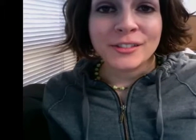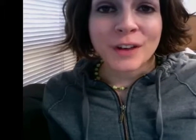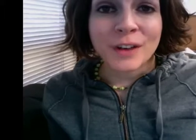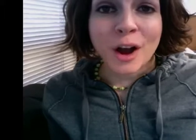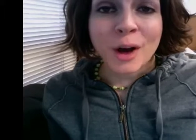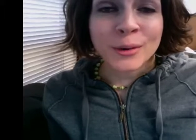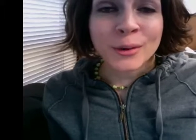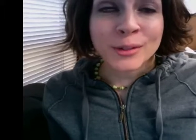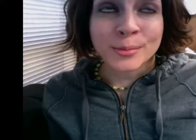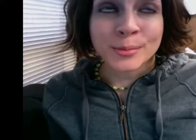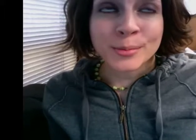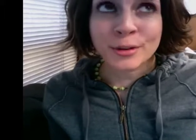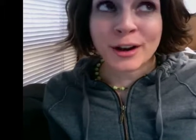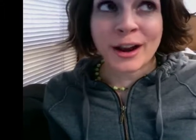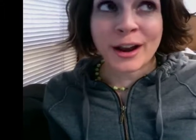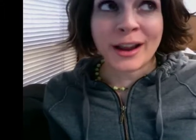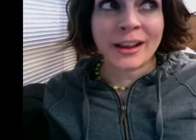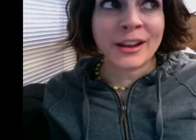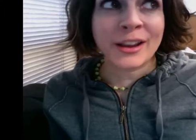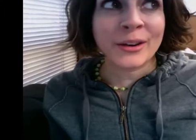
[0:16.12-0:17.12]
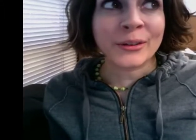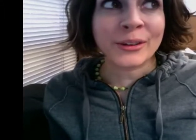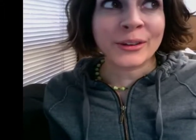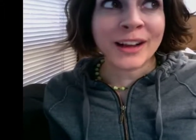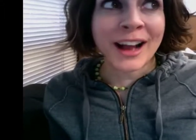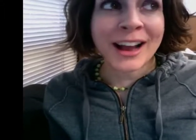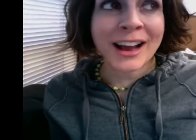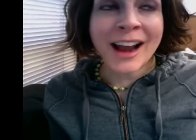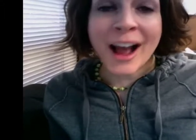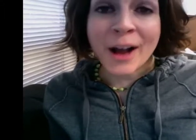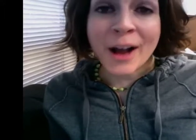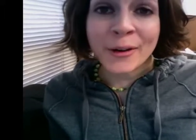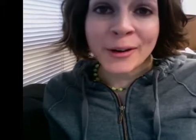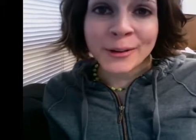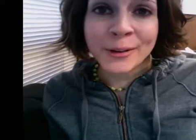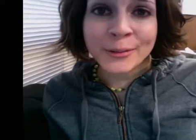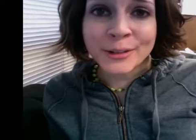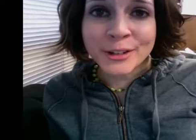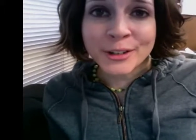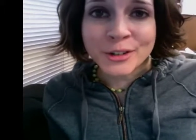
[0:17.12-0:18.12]
always praying, you know, God, how
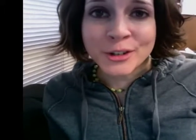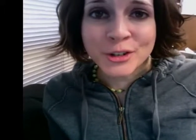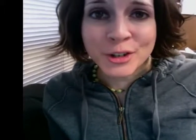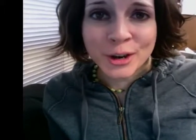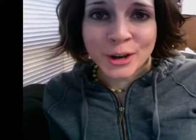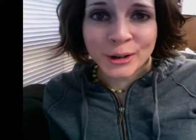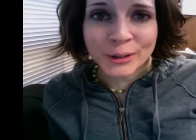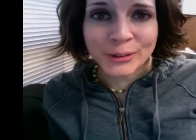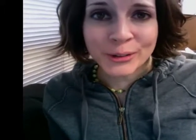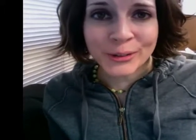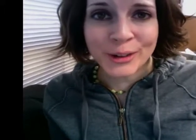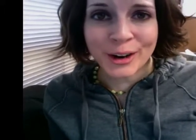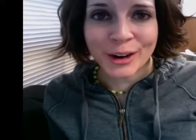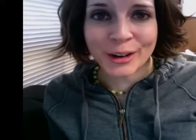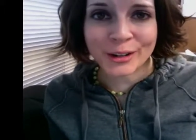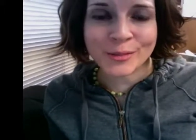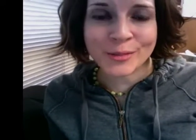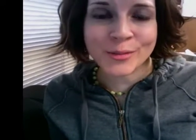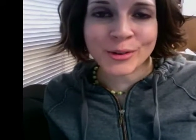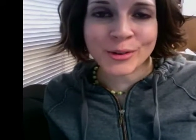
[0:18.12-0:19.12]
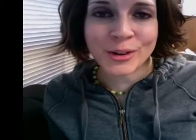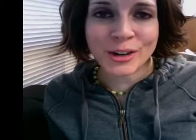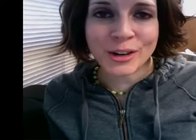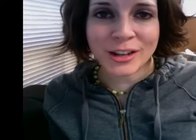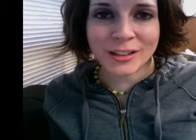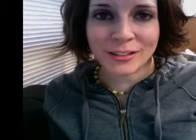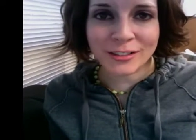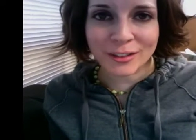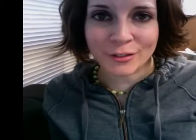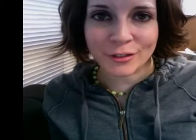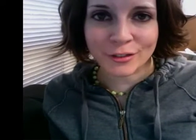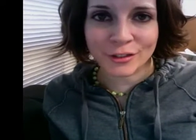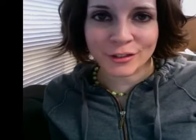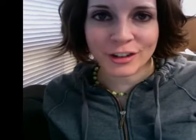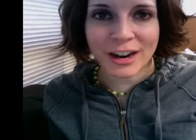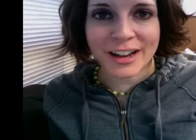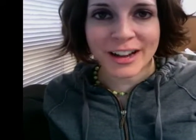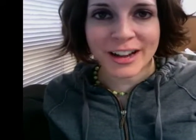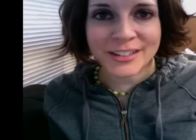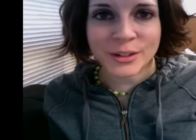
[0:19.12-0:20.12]
can we show our community the love of
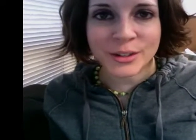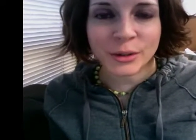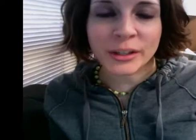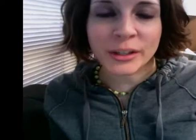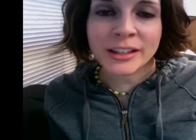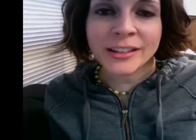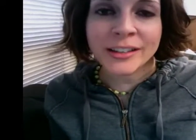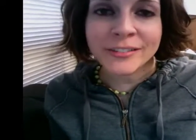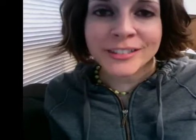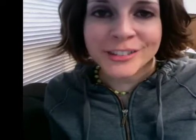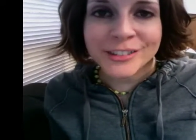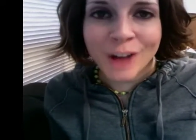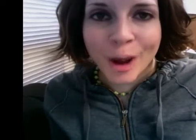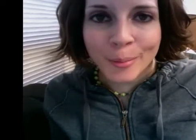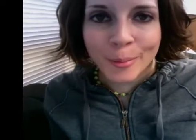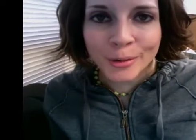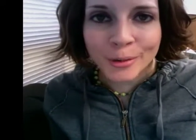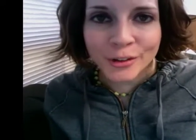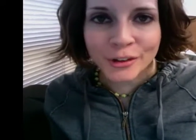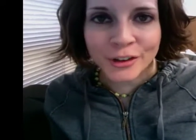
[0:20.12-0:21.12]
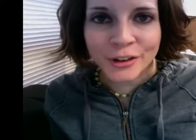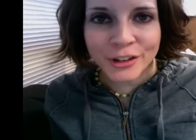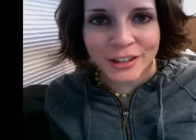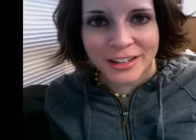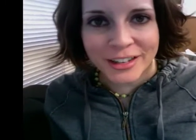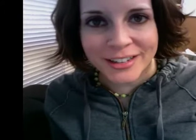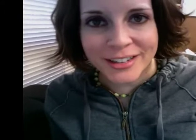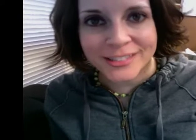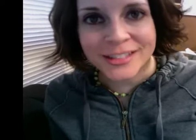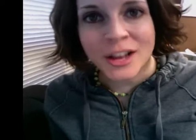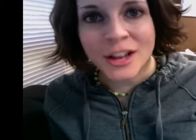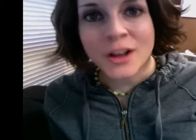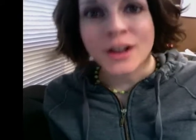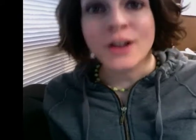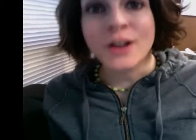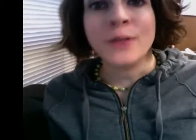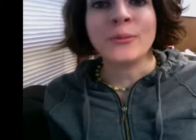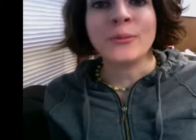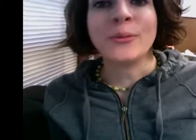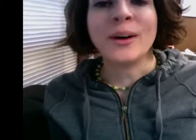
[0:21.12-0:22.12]
Christ? You know, give us opportunities.
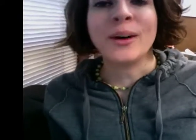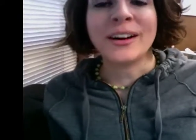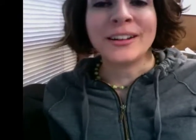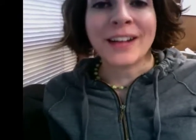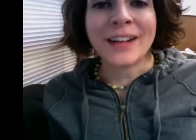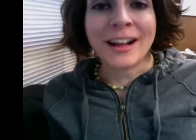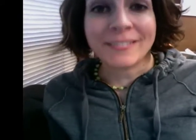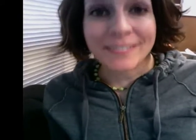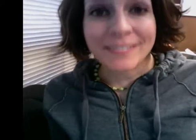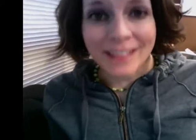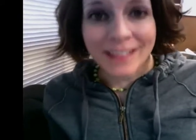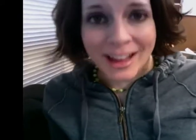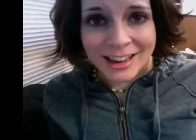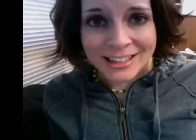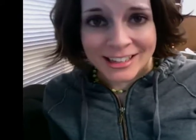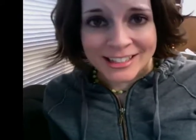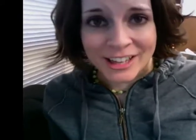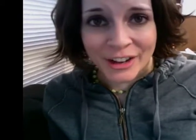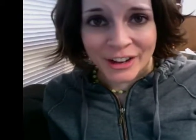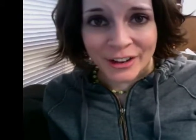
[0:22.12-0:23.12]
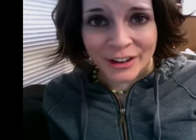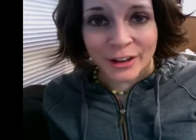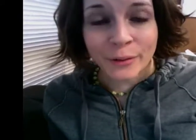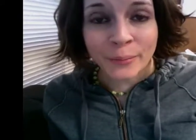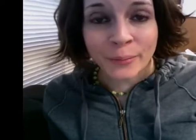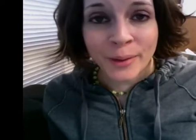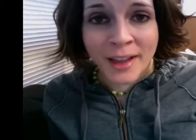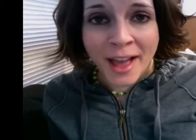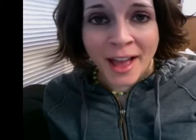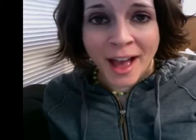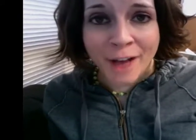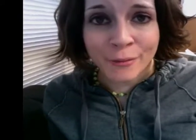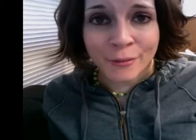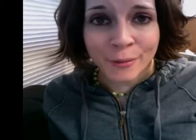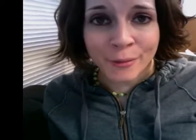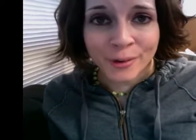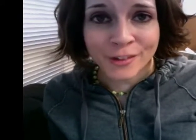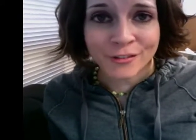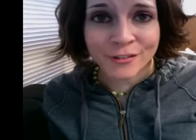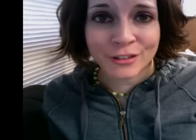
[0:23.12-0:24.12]
Well, I've got to tell you, we have
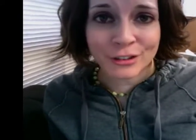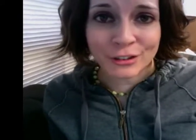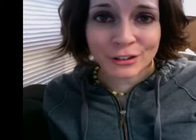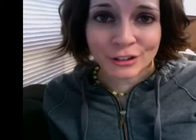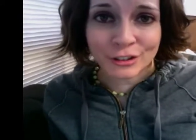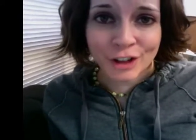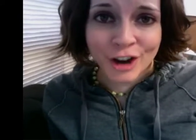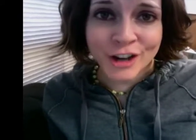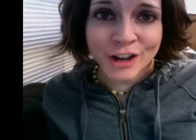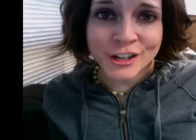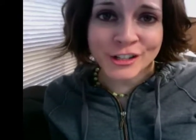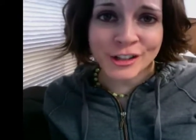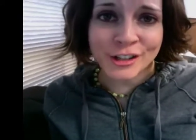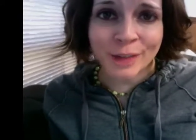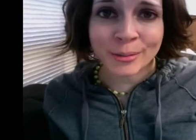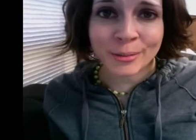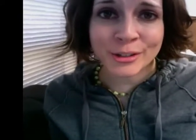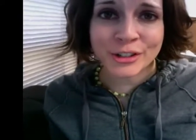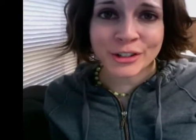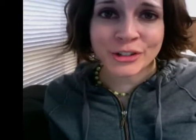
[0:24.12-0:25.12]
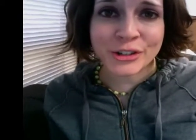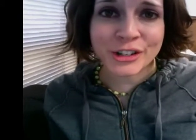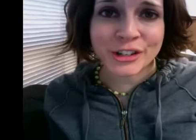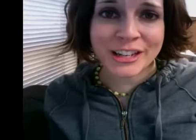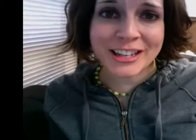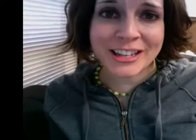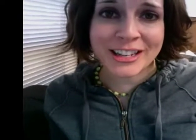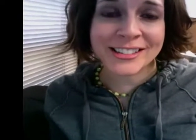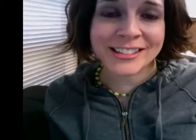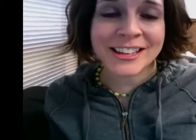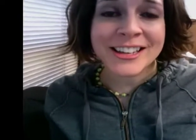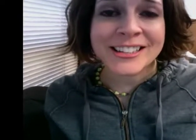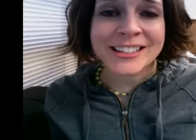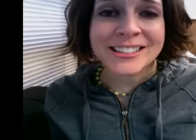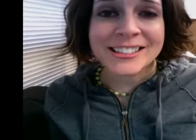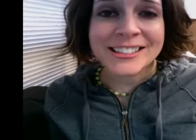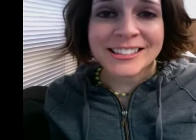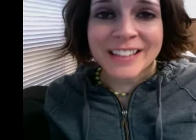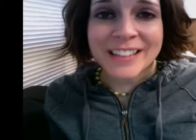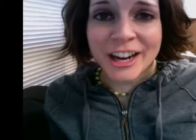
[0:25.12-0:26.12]
one of the largest opportunities
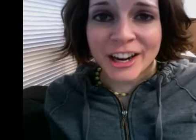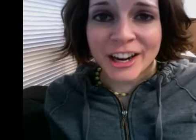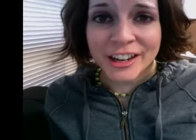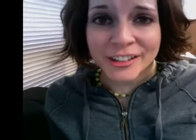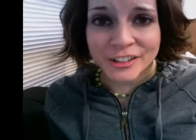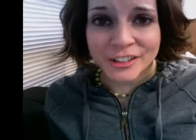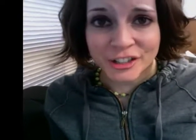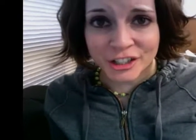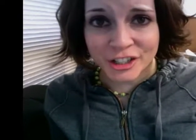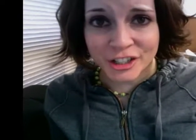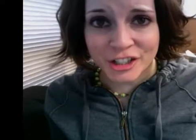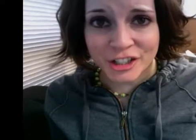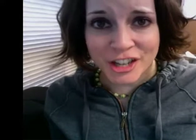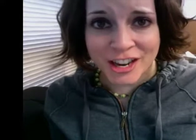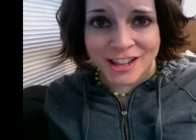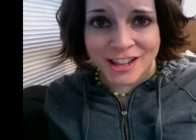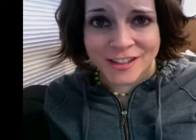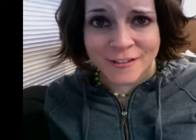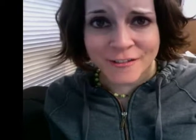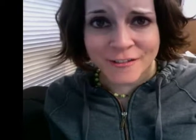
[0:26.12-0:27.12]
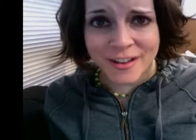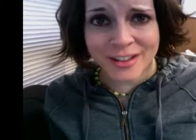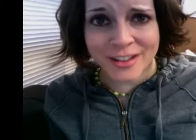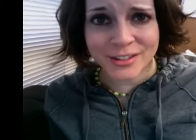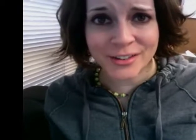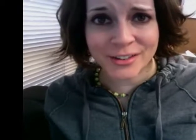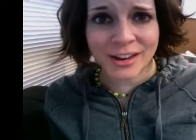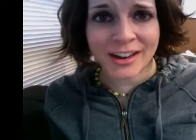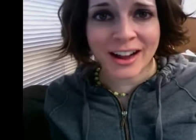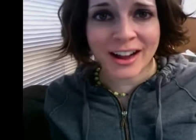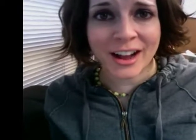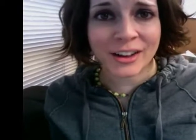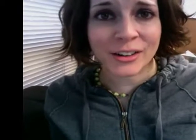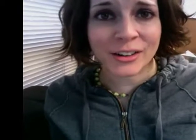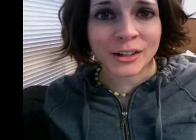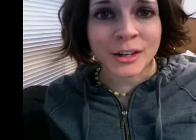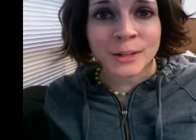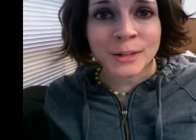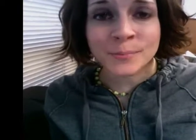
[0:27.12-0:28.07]
staring the church in the face right now.